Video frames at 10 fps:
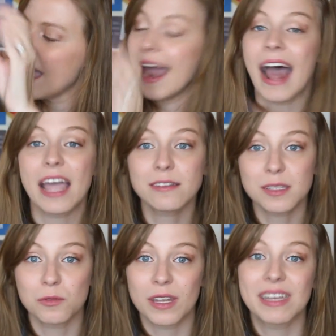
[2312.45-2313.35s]
And I have
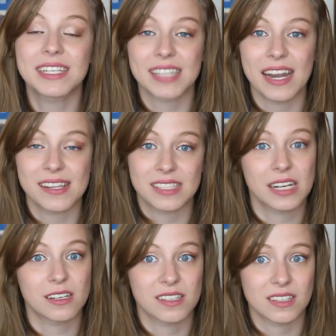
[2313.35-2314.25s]
some really exciting
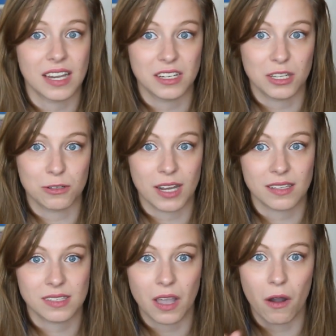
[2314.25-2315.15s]
stickers to send to you,
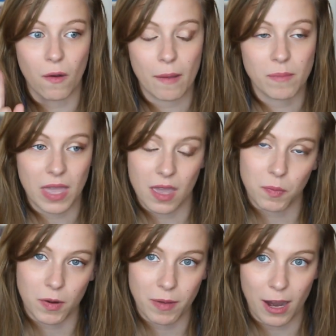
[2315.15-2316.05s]
Jess, so
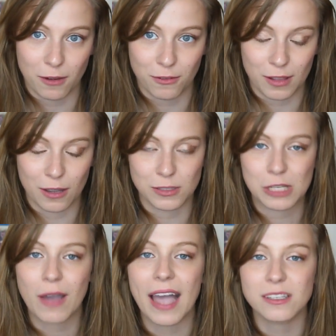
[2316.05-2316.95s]
be prepared for
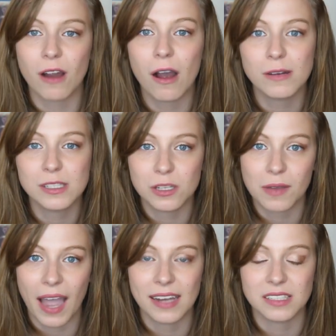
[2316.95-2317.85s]
those. You guys are always
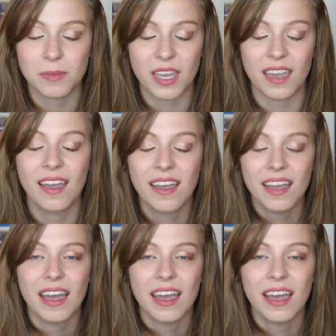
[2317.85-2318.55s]
too kind to me.